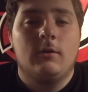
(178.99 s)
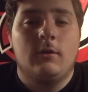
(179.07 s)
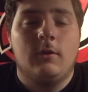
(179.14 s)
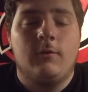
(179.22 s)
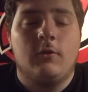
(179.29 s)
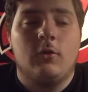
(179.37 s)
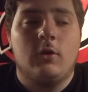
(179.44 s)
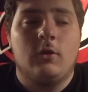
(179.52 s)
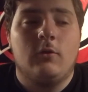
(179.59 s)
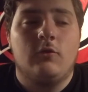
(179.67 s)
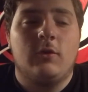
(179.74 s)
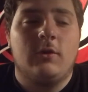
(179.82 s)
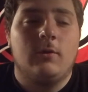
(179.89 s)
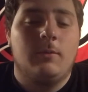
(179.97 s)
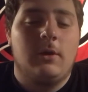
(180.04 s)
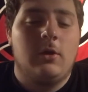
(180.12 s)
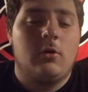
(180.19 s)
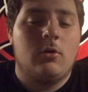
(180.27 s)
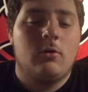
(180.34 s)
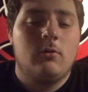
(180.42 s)
if you're gonna drink a
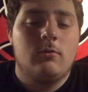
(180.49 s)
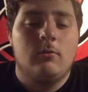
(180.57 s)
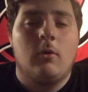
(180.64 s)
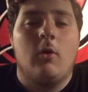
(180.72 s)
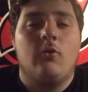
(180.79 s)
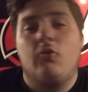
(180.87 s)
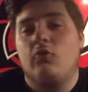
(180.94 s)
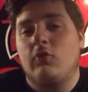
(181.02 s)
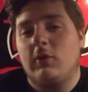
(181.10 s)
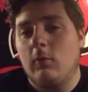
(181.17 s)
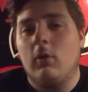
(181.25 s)
beer, also drink